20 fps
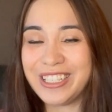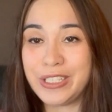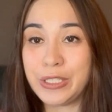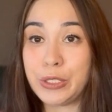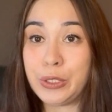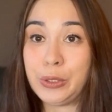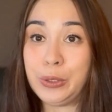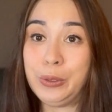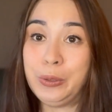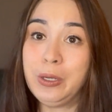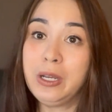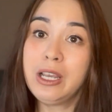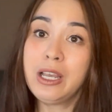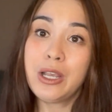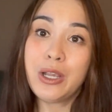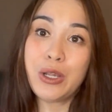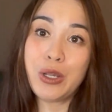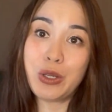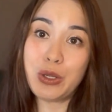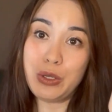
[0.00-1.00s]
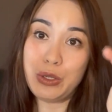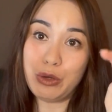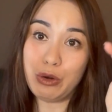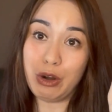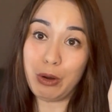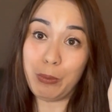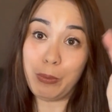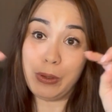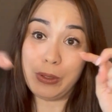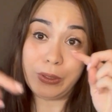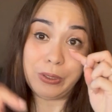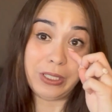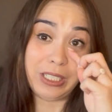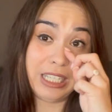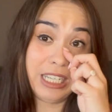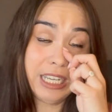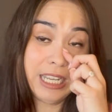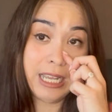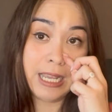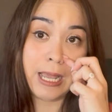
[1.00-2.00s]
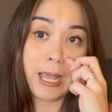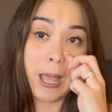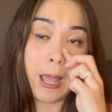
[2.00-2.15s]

to normalcy,